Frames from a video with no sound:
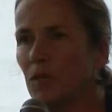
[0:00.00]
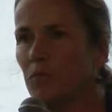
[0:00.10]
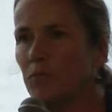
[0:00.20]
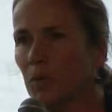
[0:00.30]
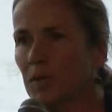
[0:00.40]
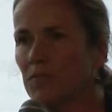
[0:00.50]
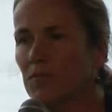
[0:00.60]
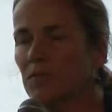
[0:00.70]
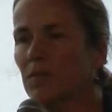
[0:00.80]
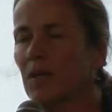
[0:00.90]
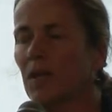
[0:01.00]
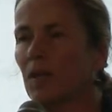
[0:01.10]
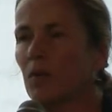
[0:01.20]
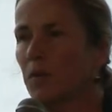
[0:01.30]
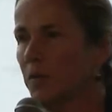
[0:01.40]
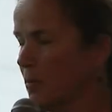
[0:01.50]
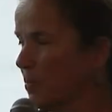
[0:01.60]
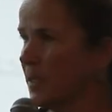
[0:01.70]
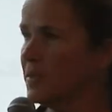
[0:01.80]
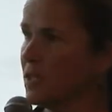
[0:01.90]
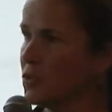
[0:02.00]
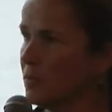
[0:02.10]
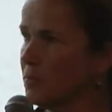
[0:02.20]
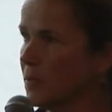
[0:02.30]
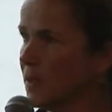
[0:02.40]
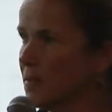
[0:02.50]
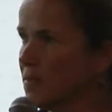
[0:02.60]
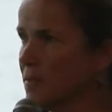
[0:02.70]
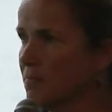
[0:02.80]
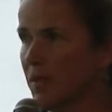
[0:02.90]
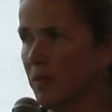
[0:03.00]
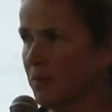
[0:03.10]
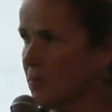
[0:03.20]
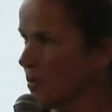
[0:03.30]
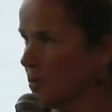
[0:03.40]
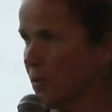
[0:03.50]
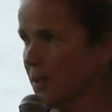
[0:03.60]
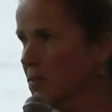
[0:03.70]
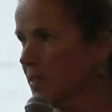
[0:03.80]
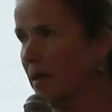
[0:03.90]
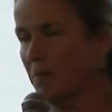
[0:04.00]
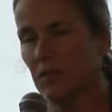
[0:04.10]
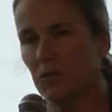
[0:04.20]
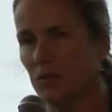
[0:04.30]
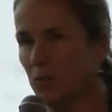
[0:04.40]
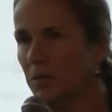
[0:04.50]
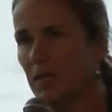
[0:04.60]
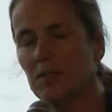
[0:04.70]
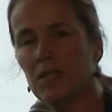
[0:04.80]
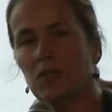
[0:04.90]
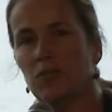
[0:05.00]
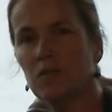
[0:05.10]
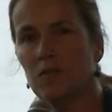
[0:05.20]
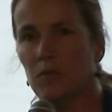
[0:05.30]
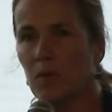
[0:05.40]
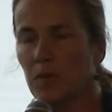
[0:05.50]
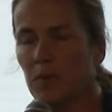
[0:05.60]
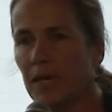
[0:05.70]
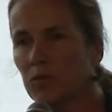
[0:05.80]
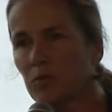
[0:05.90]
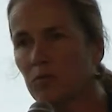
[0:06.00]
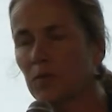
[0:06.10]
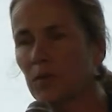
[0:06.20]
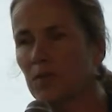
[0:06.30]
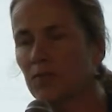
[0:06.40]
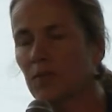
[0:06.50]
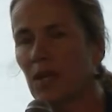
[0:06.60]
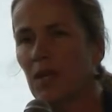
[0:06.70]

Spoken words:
forests, whether they're plantation forests, currently established, new plantations, whether they're natural forests,